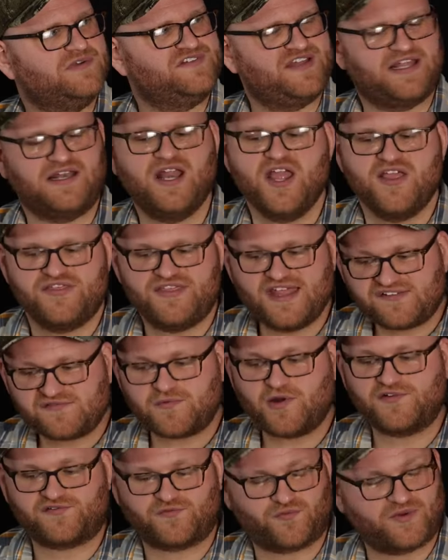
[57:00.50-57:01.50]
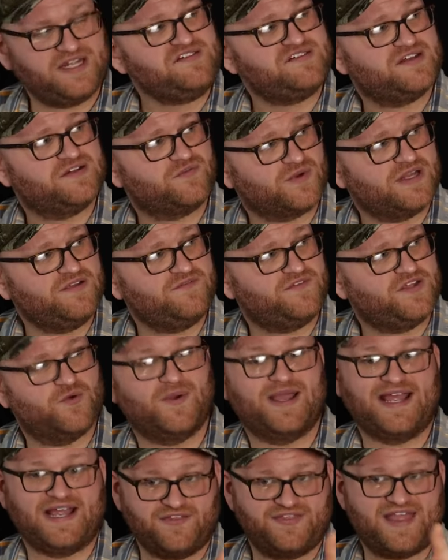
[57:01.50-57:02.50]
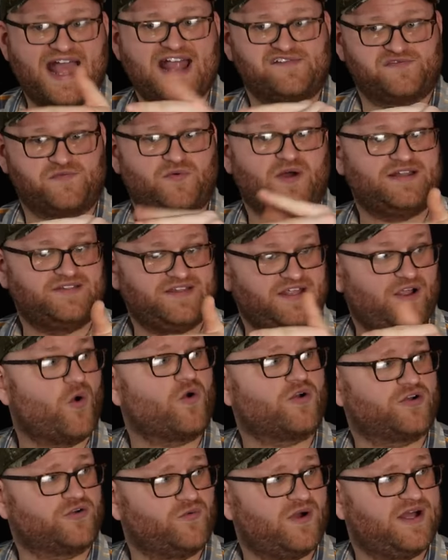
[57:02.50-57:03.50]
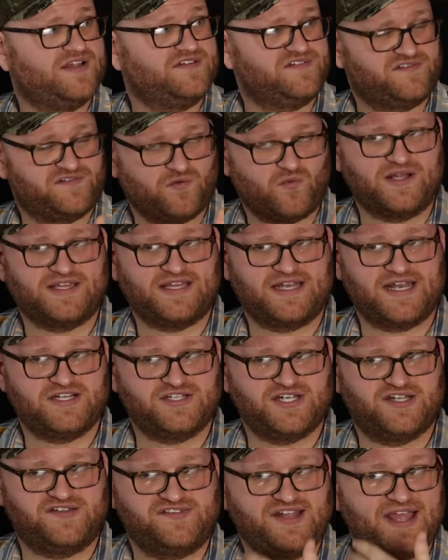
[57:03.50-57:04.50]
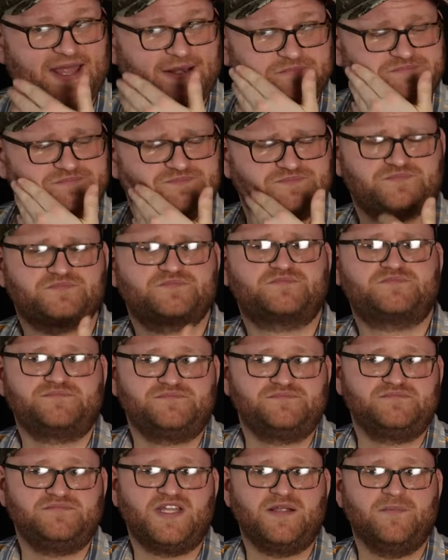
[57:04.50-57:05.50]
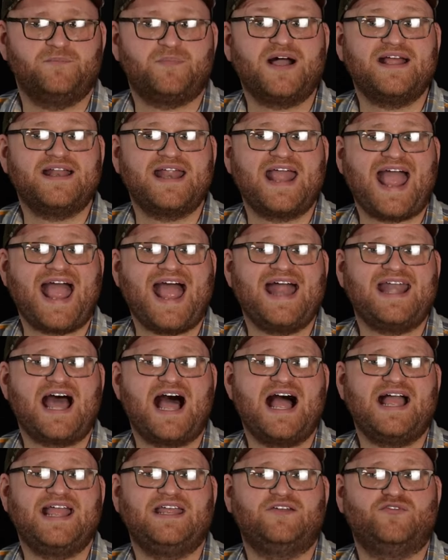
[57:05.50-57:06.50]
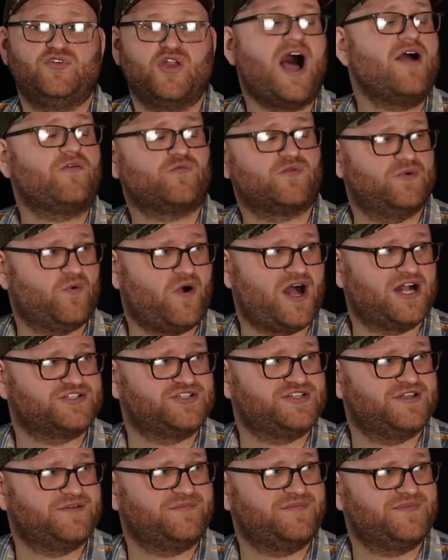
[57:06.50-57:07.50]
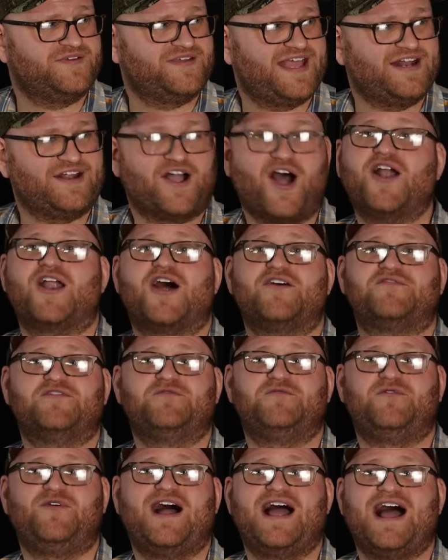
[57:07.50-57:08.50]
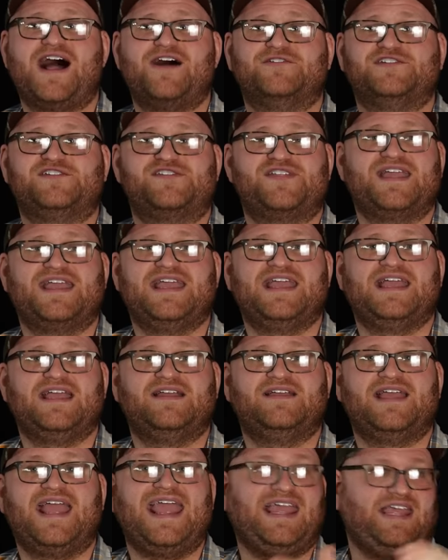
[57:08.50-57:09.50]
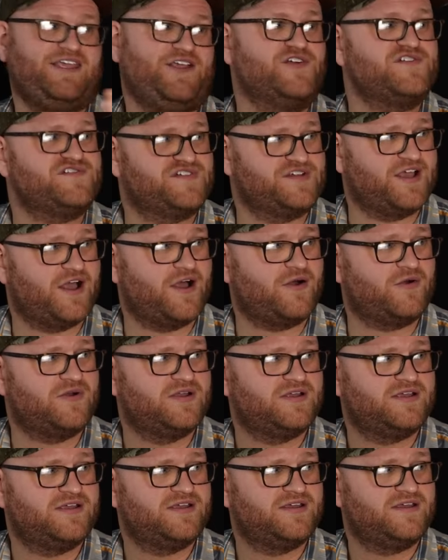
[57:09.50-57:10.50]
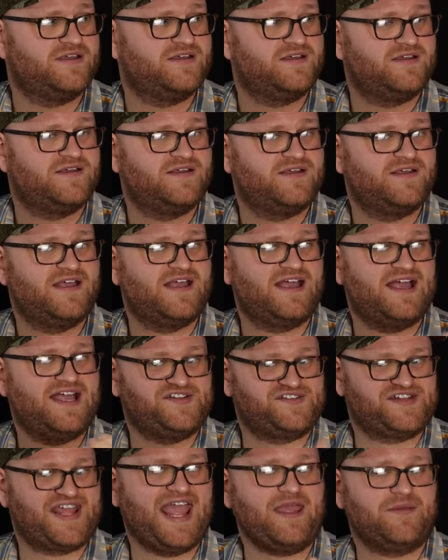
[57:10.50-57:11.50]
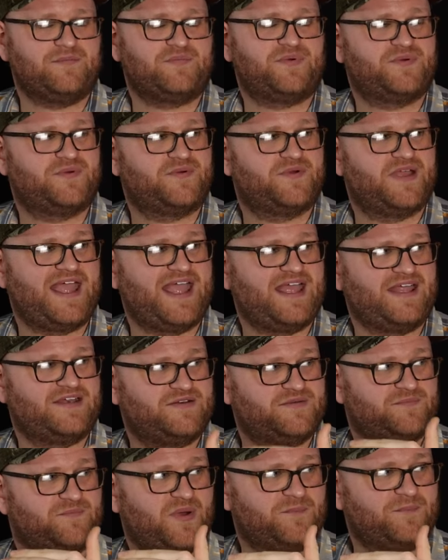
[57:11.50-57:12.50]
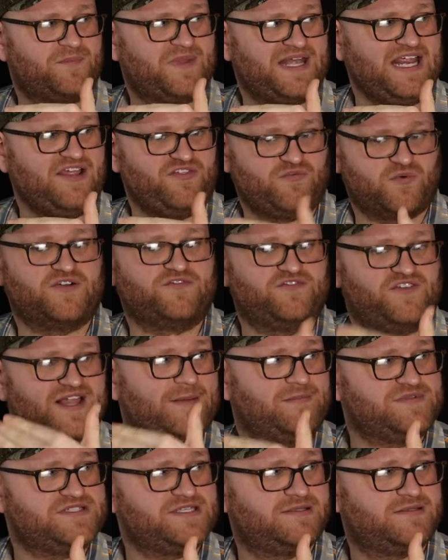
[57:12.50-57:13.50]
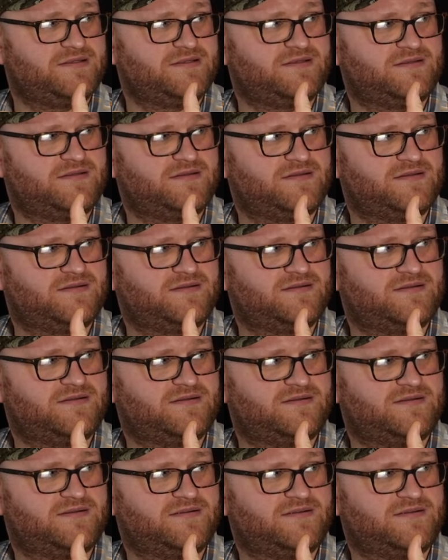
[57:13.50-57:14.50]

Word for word: I was Absolutely. in. This most recent reviewing, that's what the order was, is the one that I just said. But had I not rewatched them and gone off of what I was thinking eight years ago, Escape and Beneath would have flipped. Sure.